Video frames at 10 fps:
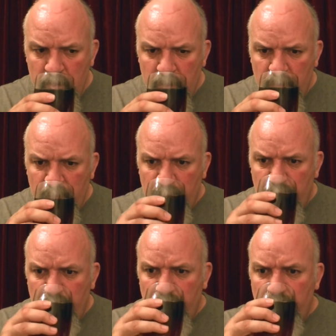
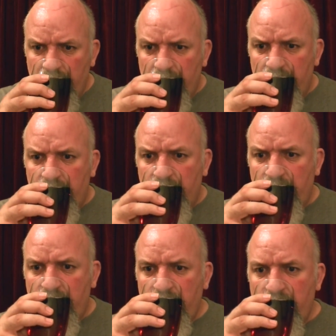
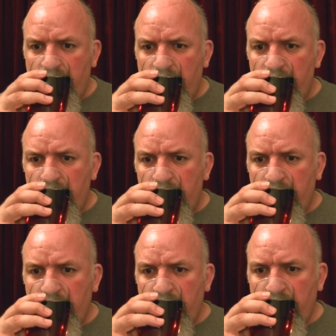
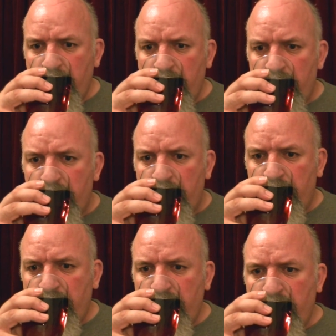
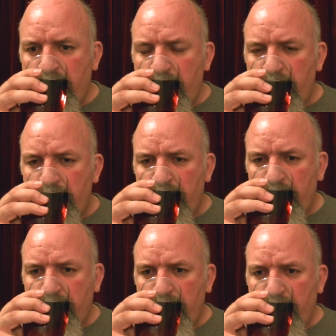
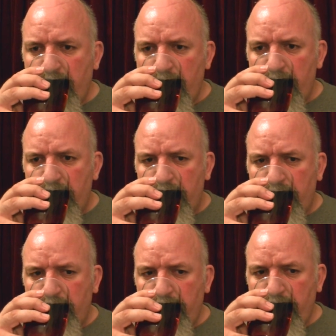
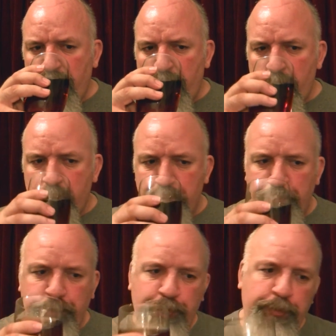
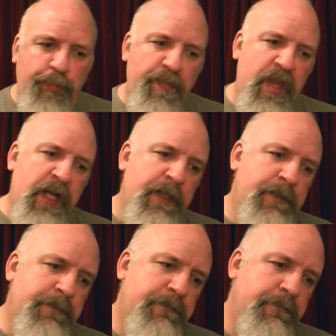
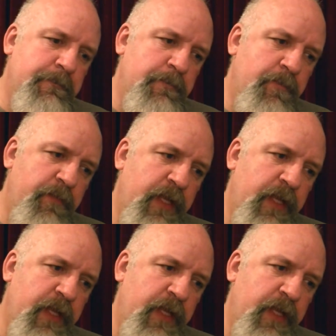Nothing is said.